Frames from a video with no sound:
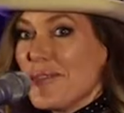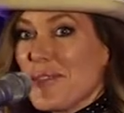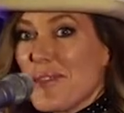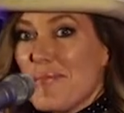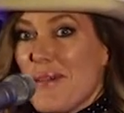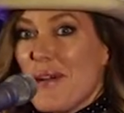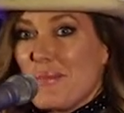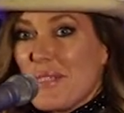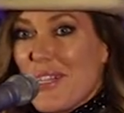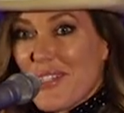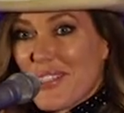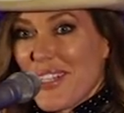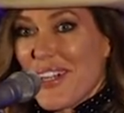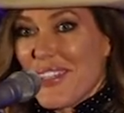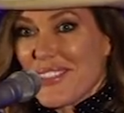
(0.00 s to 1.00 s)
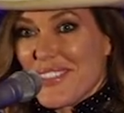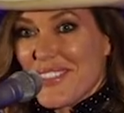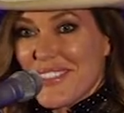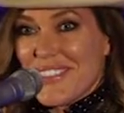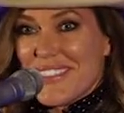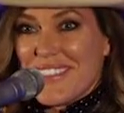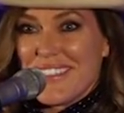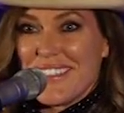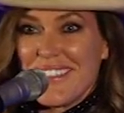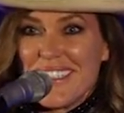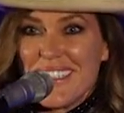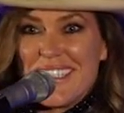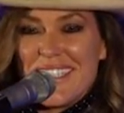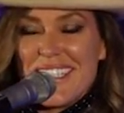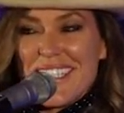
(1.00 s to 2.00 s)
with the Mabinogion?
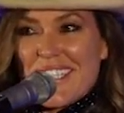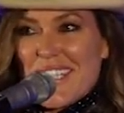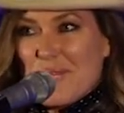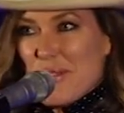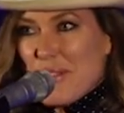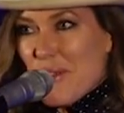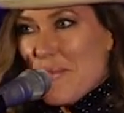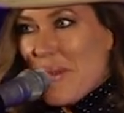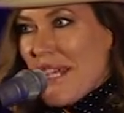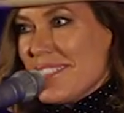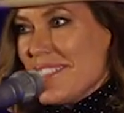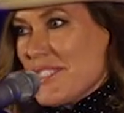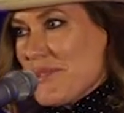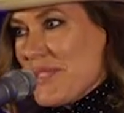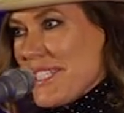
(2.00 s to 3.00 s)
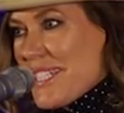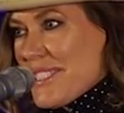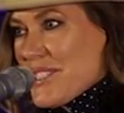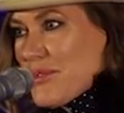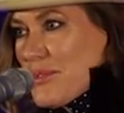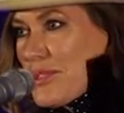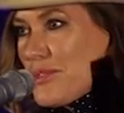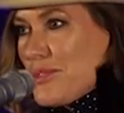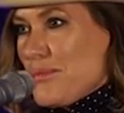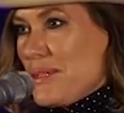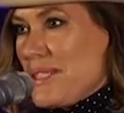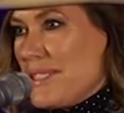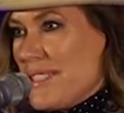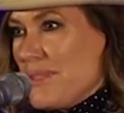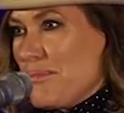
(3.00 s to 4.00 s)
Let me remind you, in case you were too
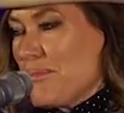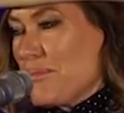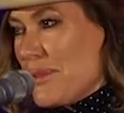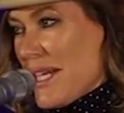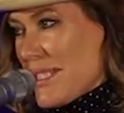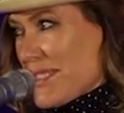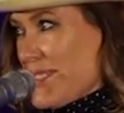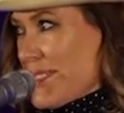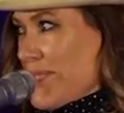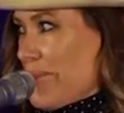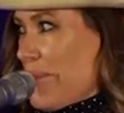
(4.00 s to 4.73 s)
busy practicing